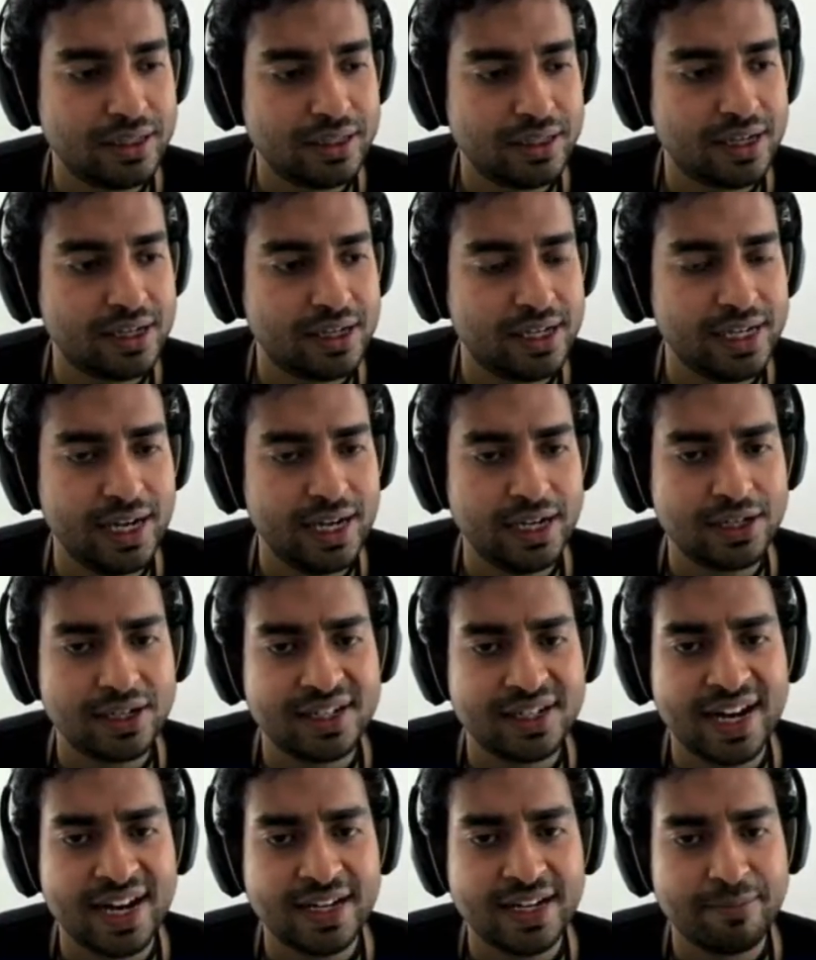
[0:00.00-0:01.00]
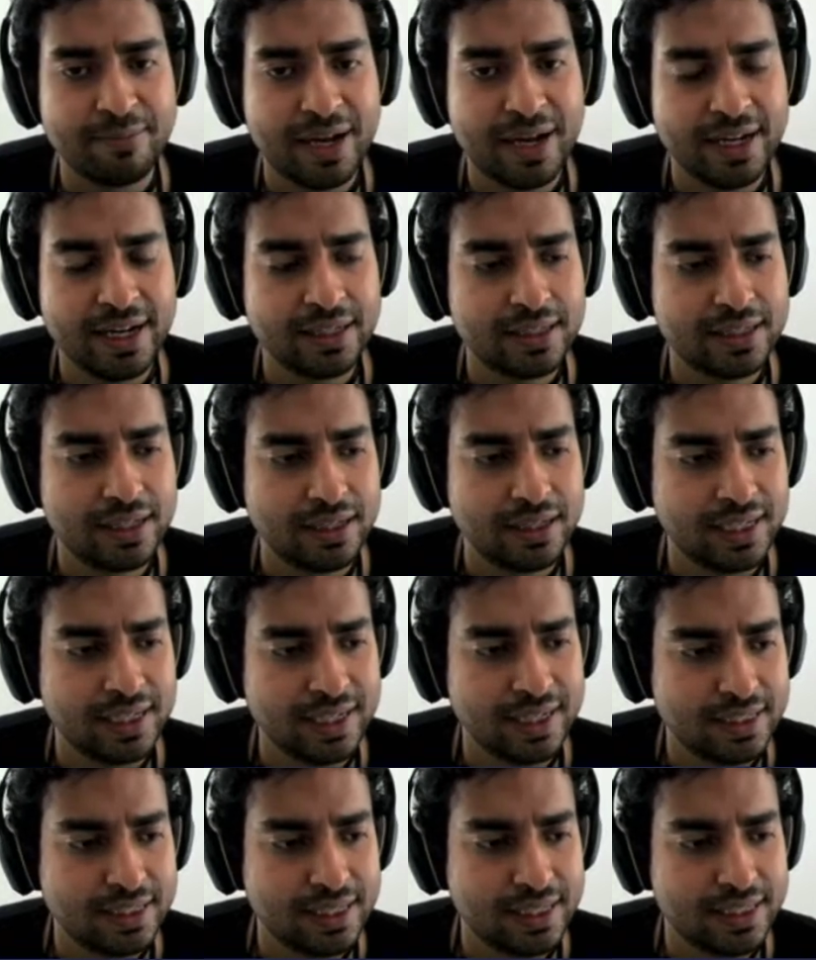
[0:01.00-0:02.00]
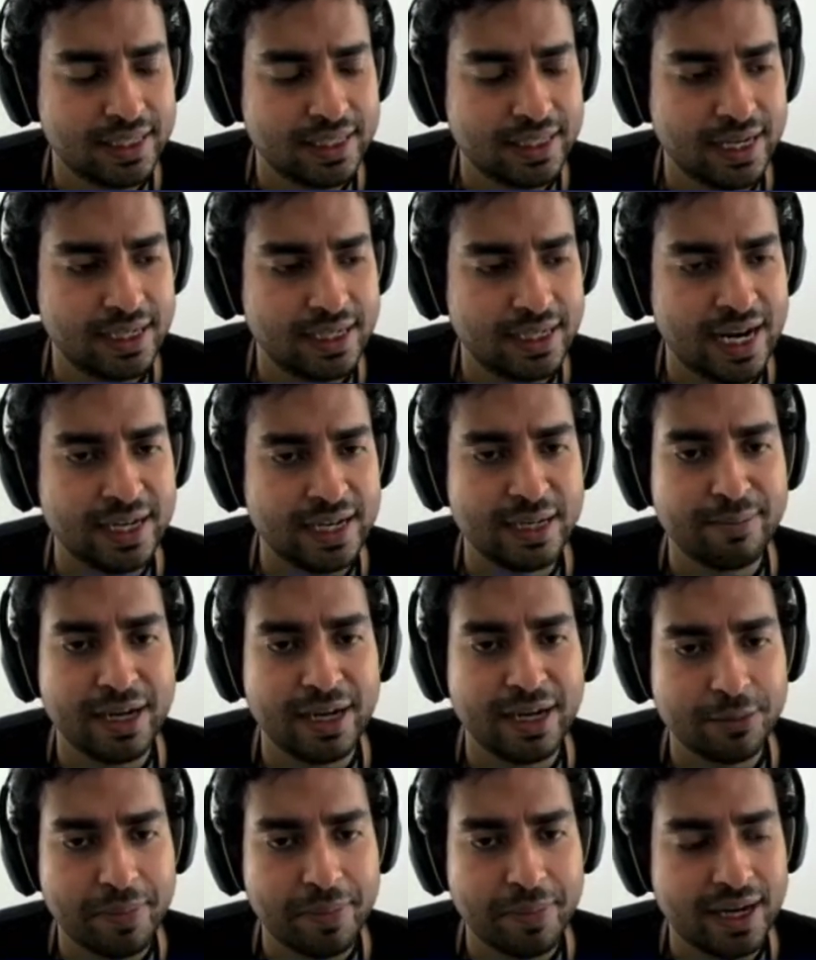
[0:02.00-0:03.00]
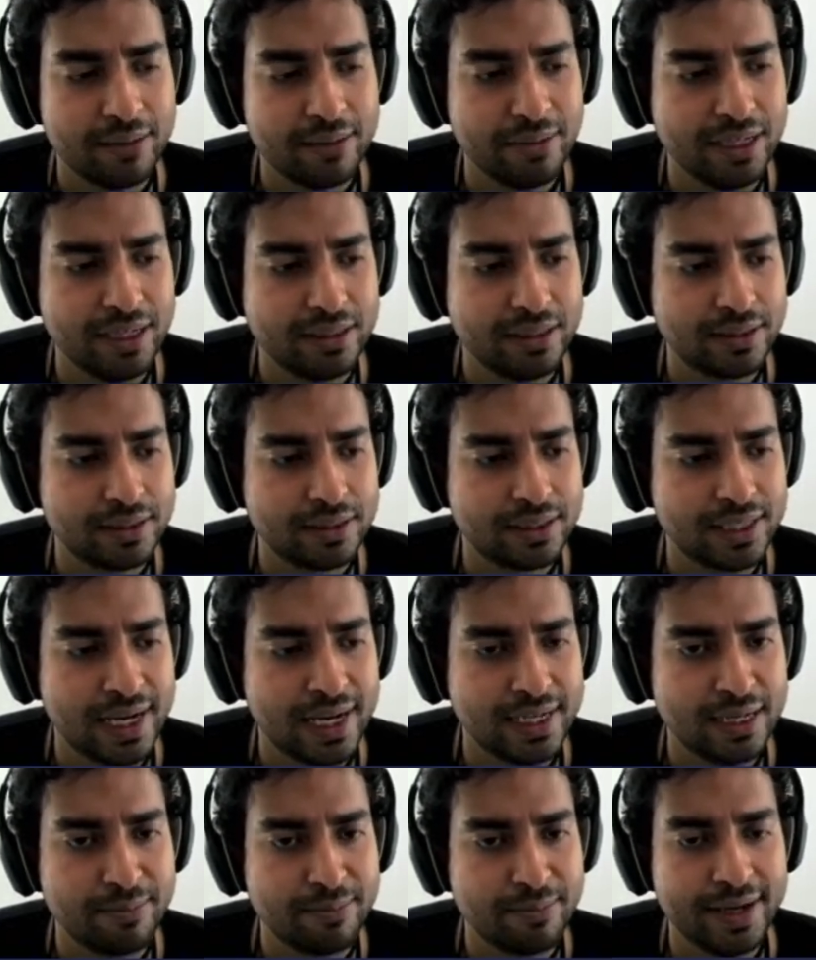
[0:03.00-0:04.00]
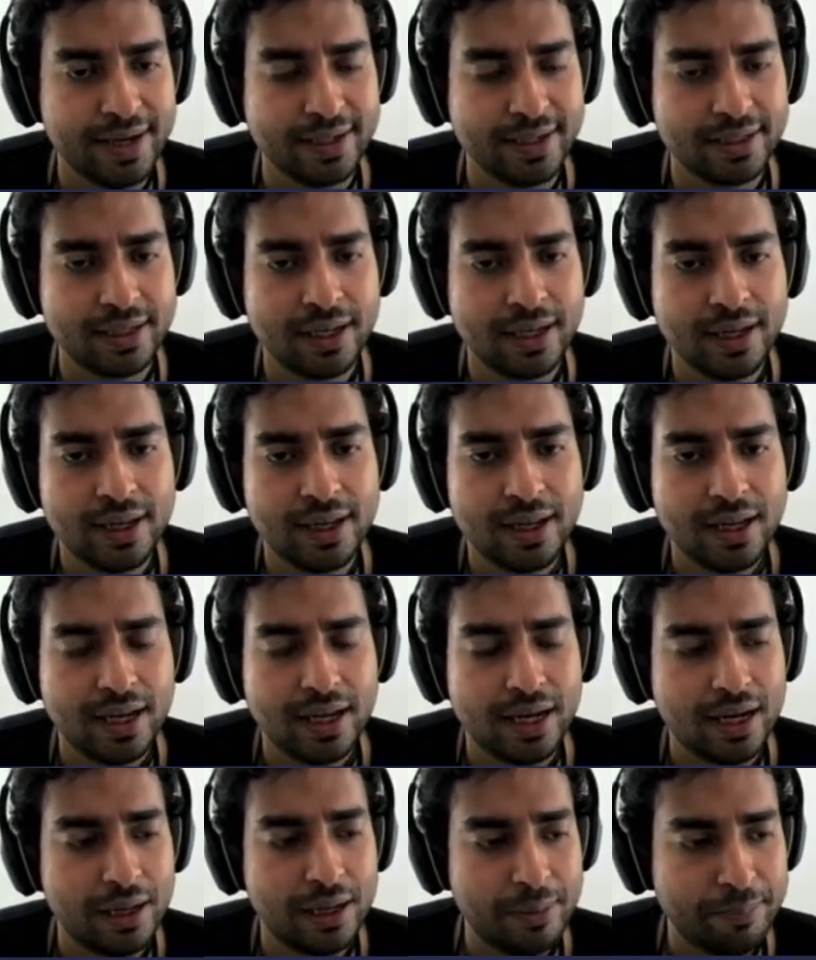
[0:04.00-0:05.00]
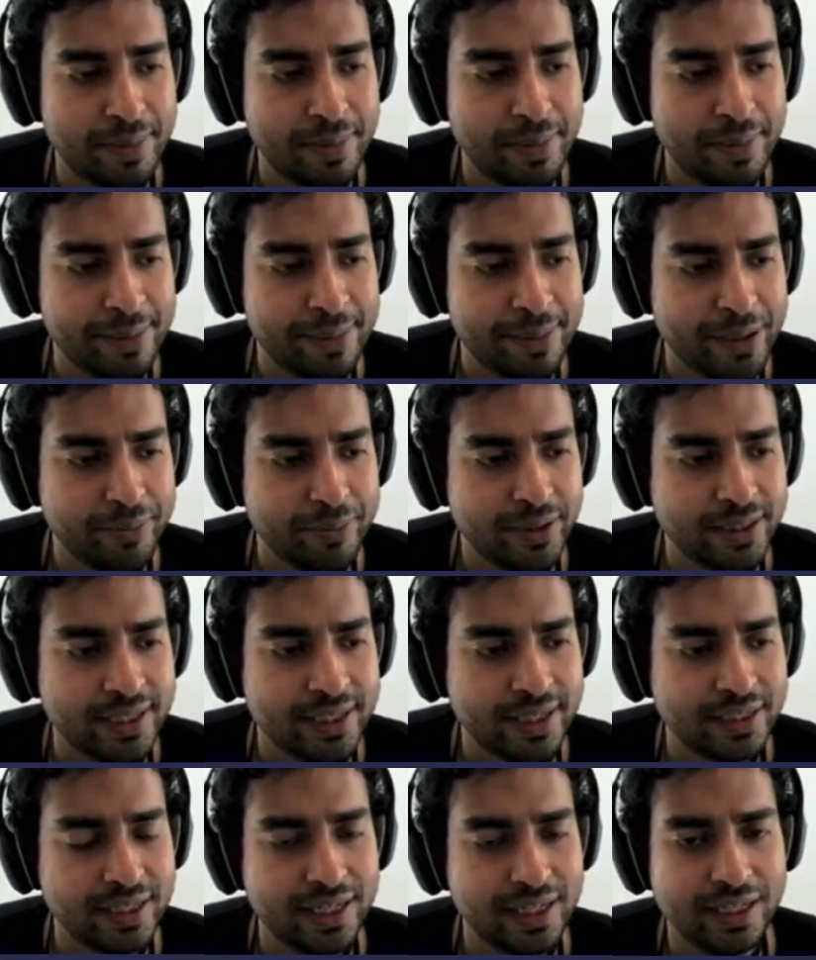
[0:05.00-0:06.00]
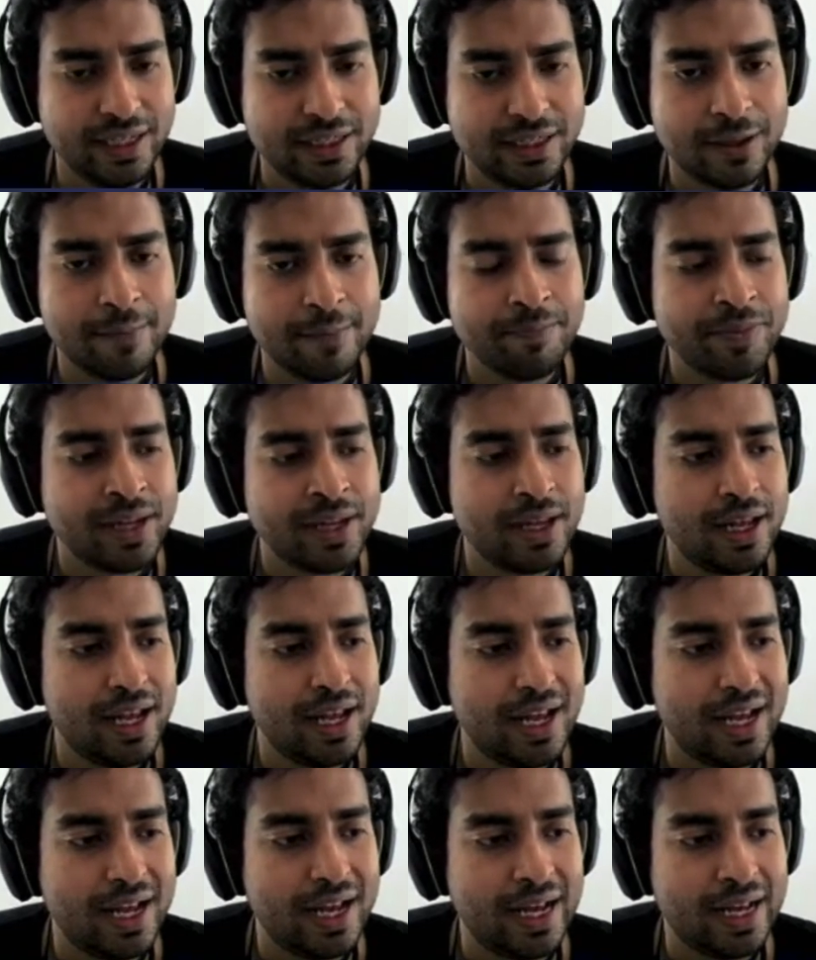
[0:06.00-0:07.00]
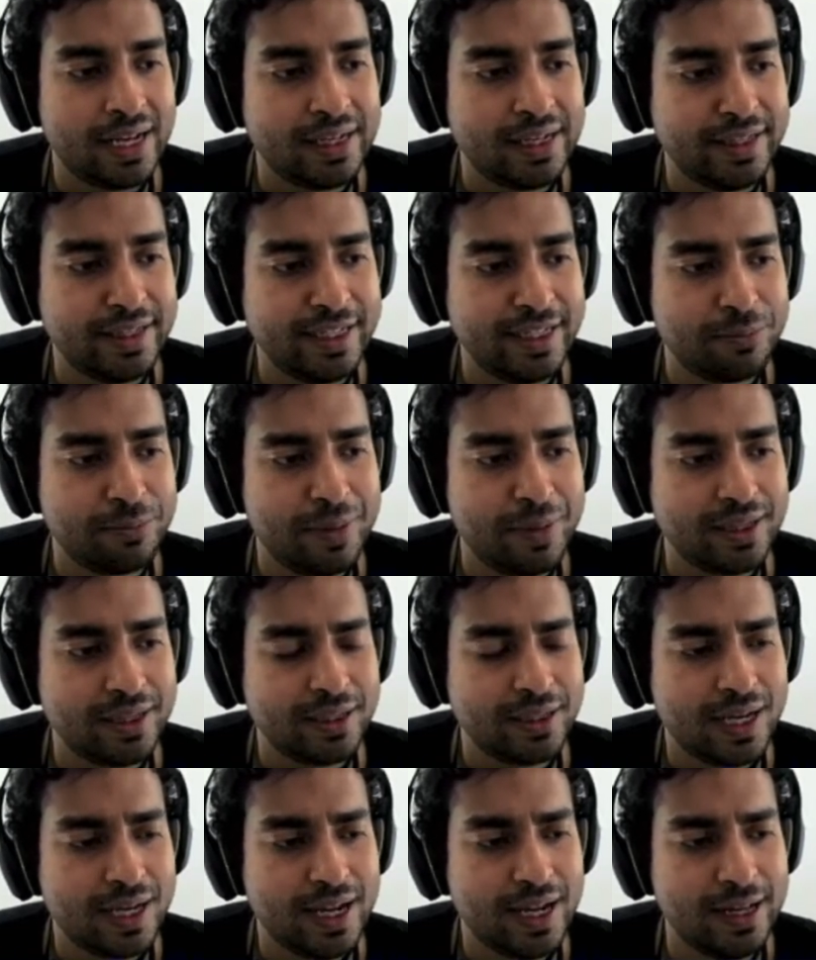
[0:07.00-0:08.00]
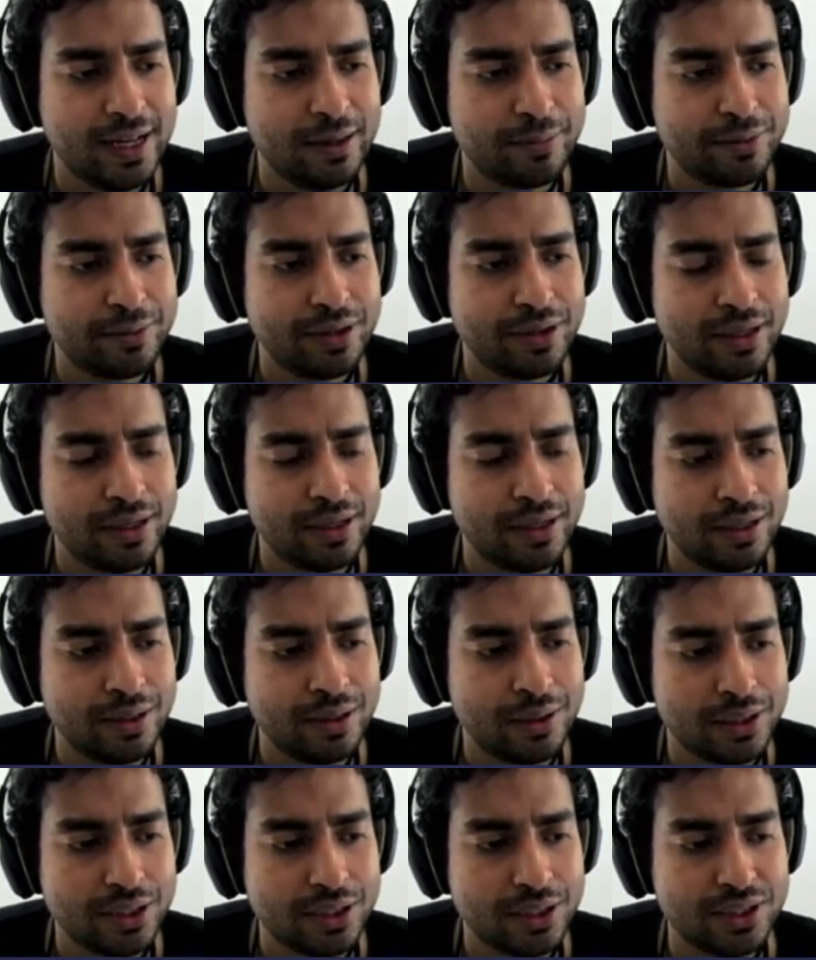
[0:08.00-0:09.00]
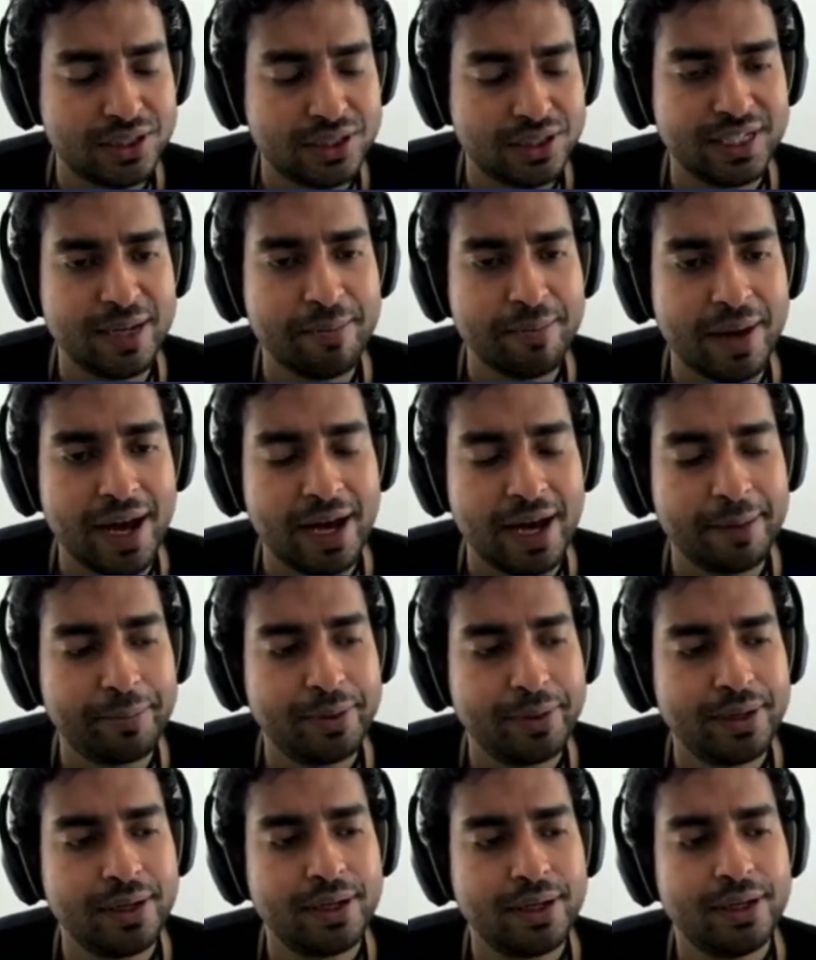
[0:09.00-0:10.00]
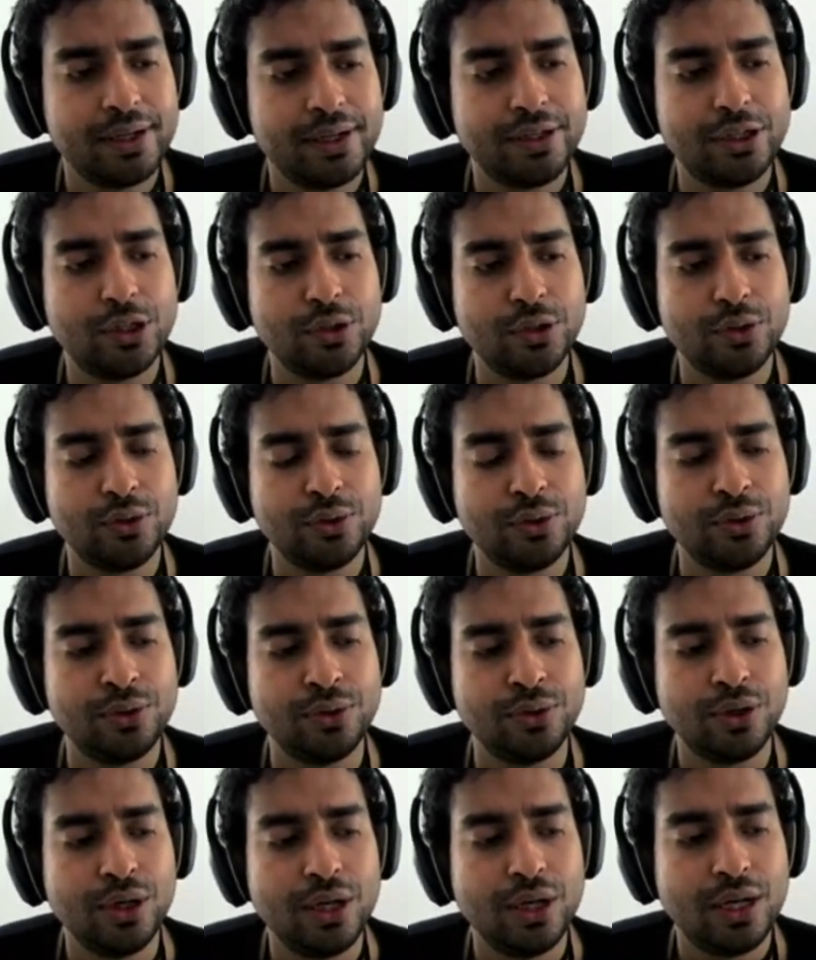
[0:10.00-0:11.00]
create randomized genesis state, randomized parameters, randomized mappables and keys. And these methods help the sim app to